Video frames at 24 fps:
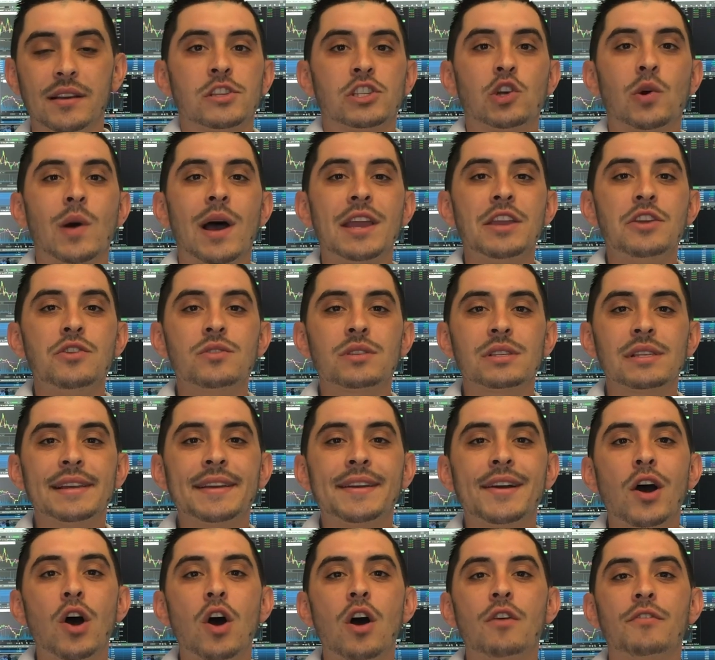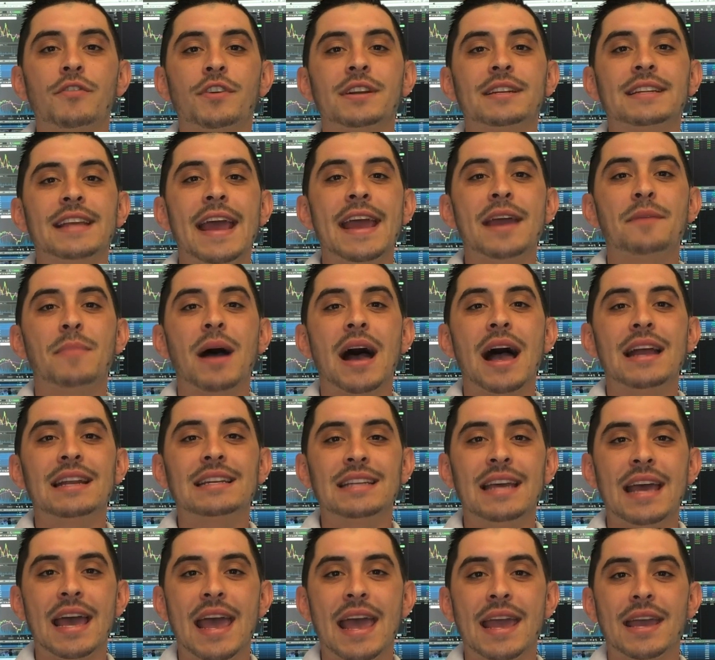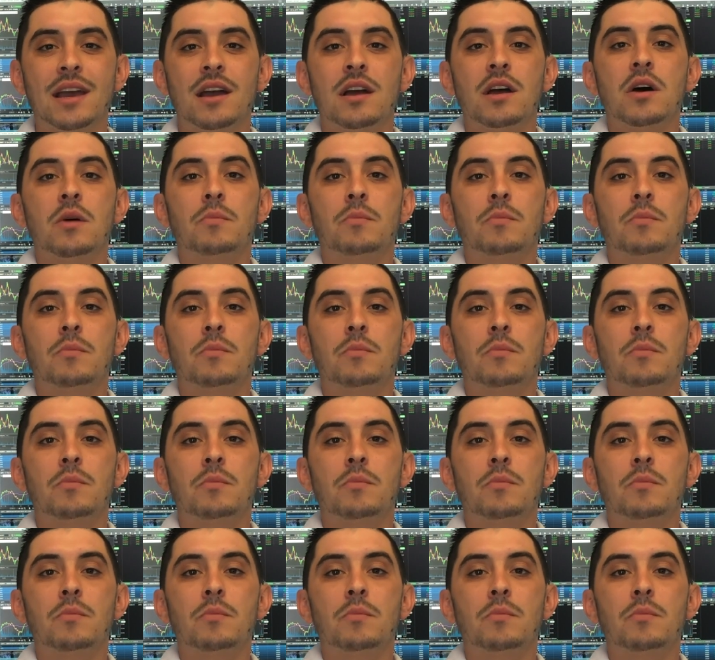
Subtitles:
So I usually go over day by day,